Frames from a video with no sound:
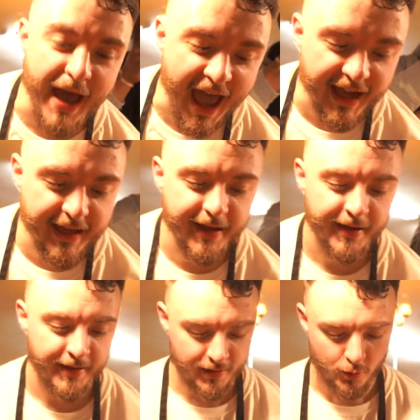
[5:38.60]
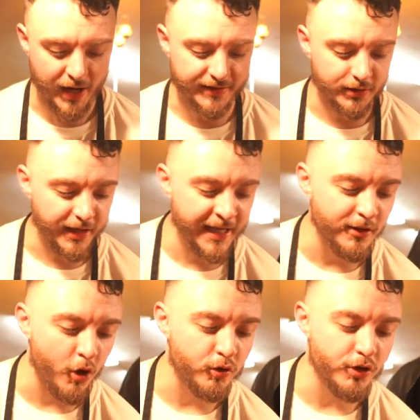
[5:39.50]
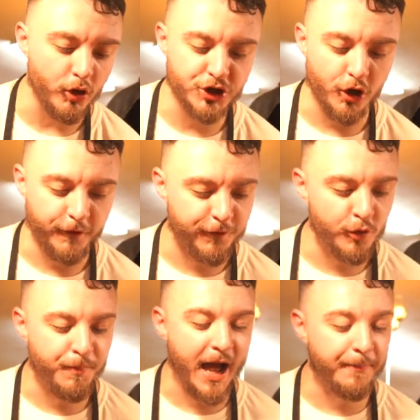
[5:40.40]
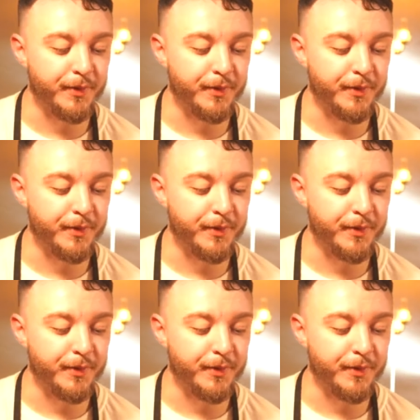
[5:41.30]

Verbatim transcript: back. We have the Eat Local No Joke food pop